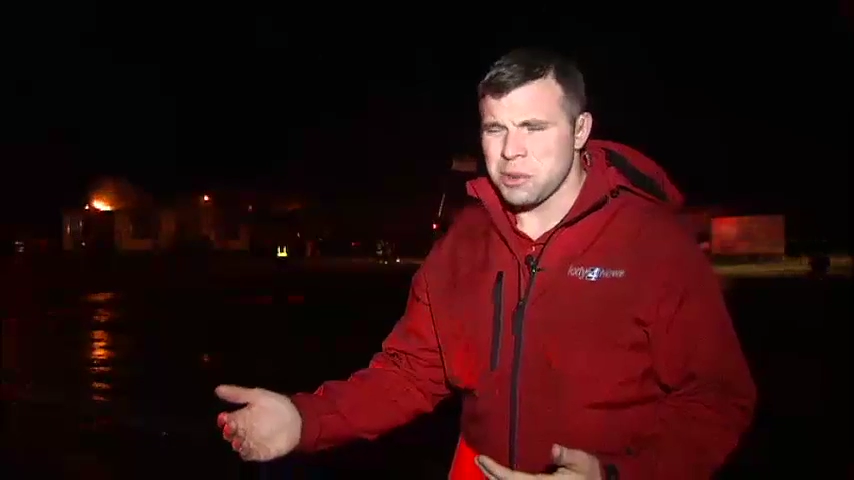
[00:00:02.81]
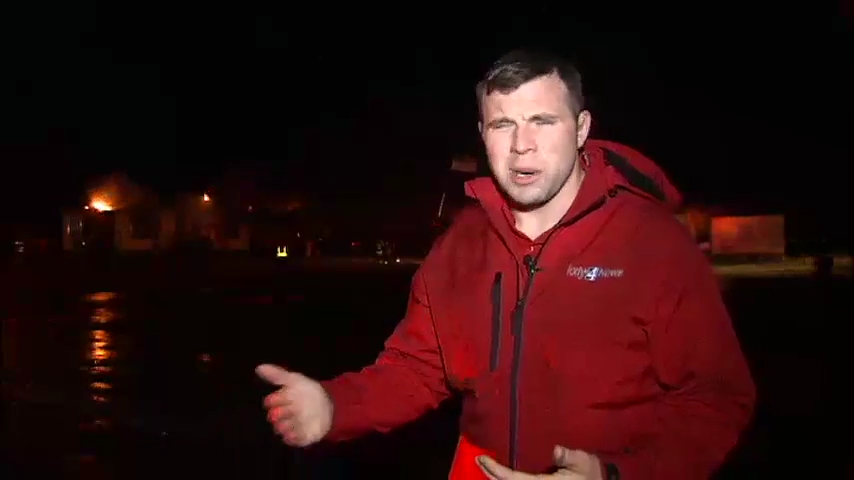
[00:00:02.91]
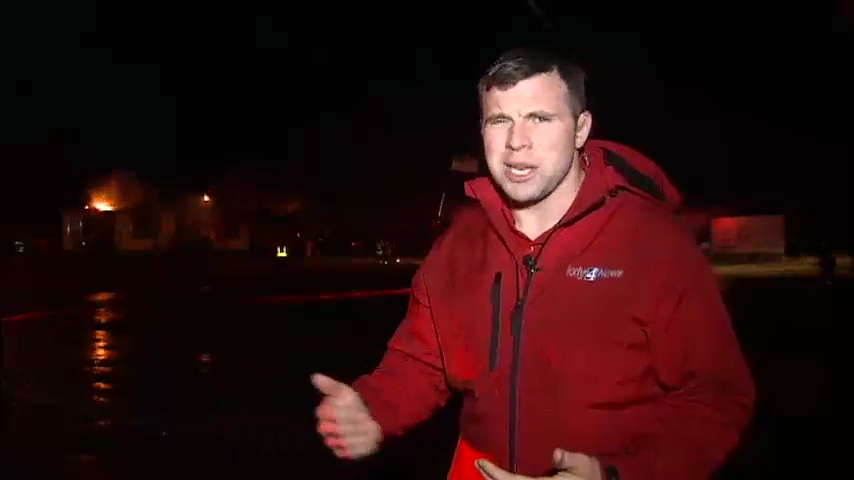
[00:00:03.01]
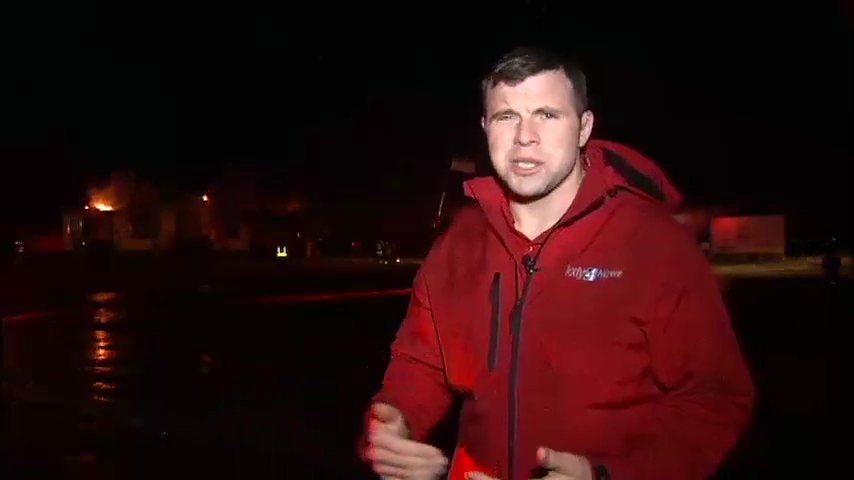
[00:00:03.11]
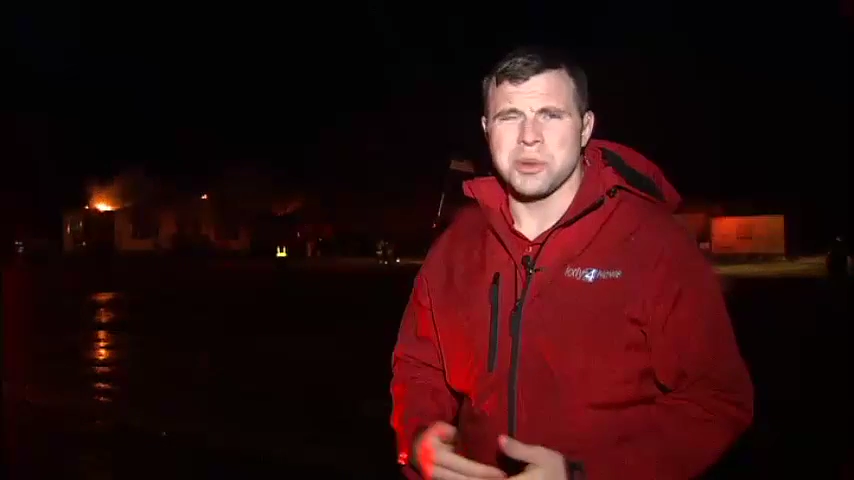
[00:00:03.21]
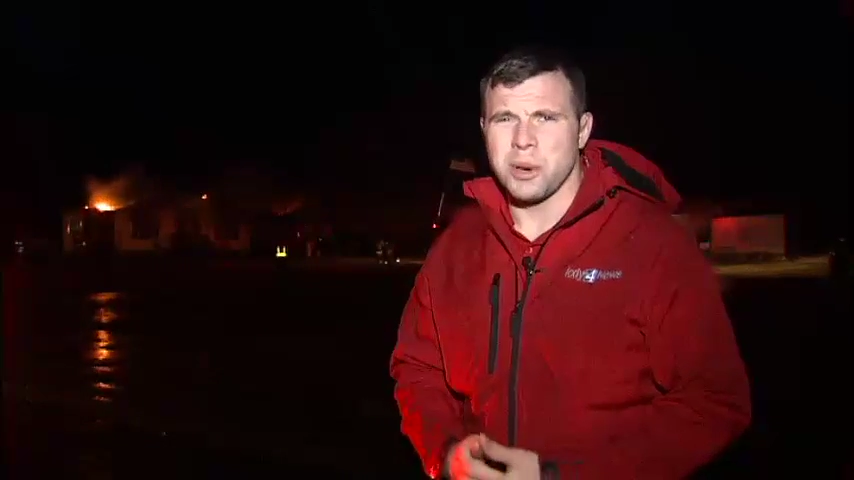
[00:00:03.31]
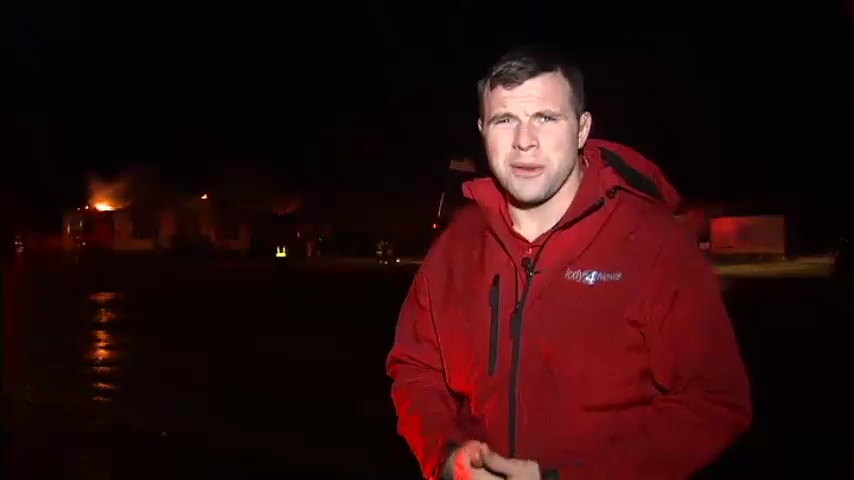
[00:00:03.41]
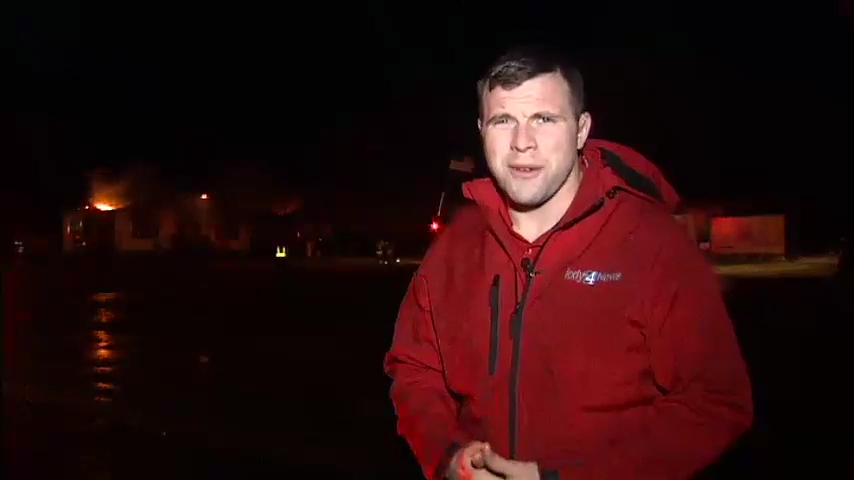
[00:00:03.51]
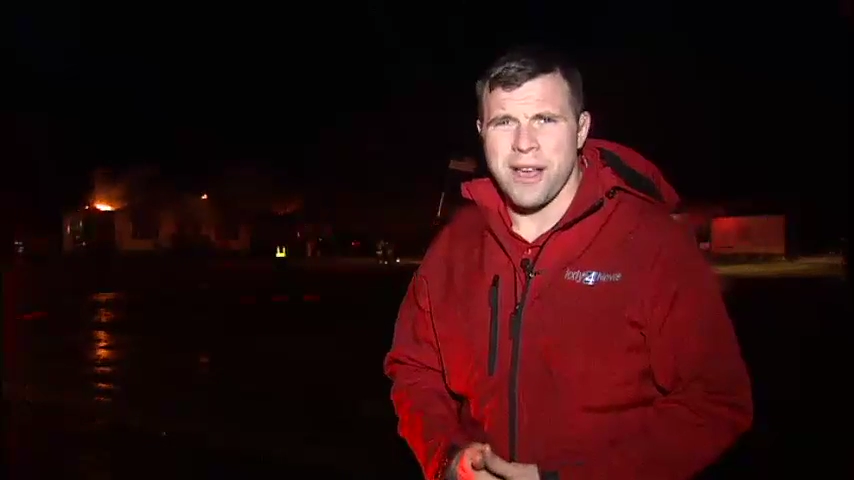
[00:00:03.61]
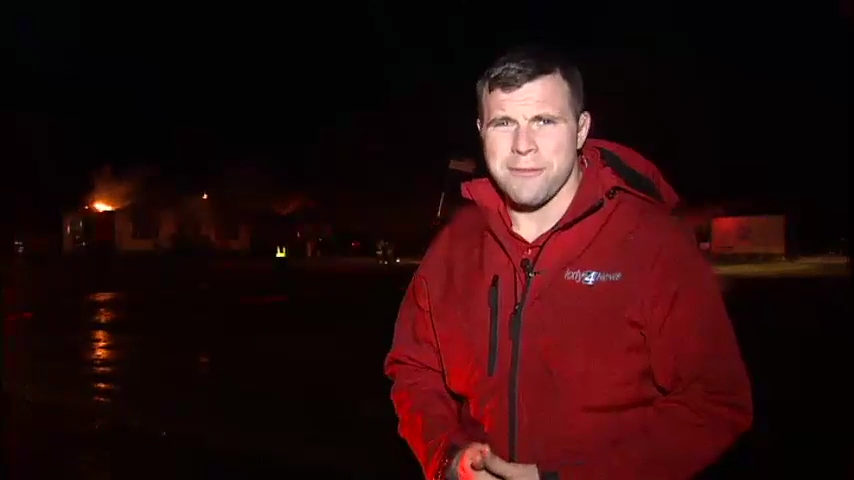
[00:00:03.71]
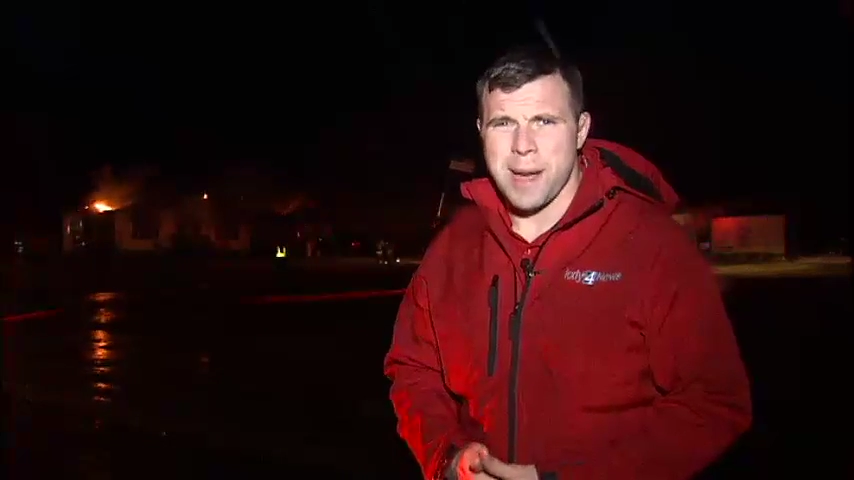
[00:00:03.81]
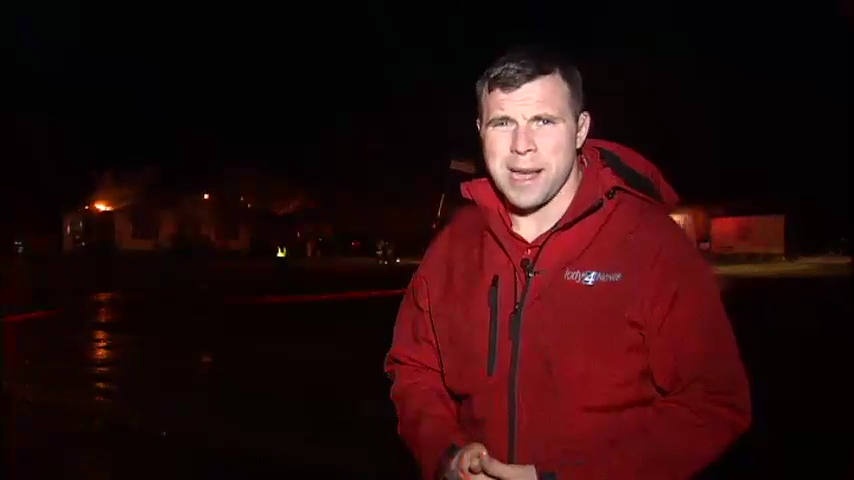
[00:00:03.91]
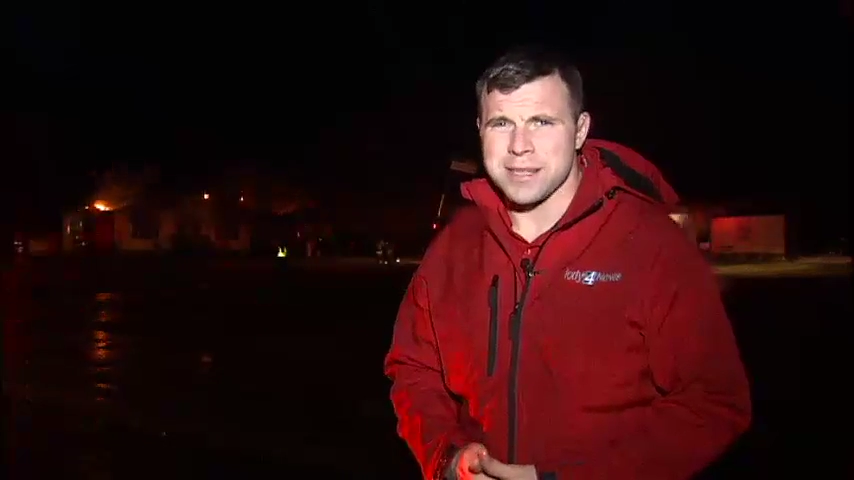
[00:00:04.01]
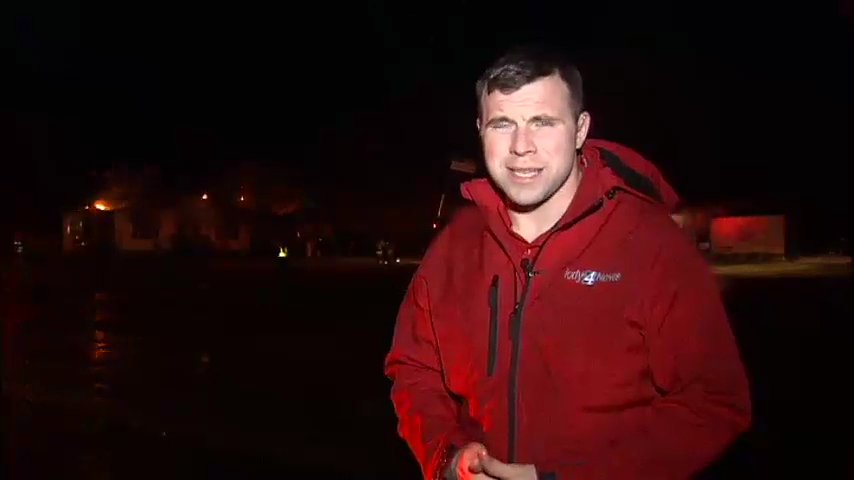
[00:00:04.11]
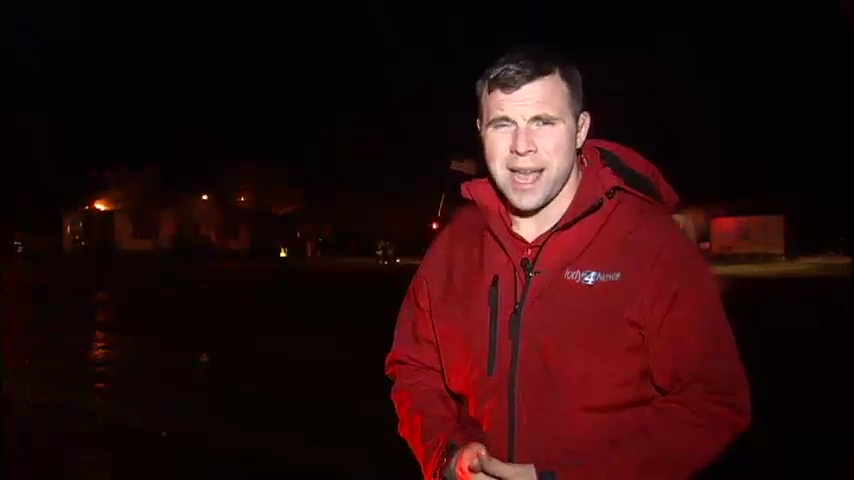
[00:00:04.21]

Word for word: 20 to 25 miles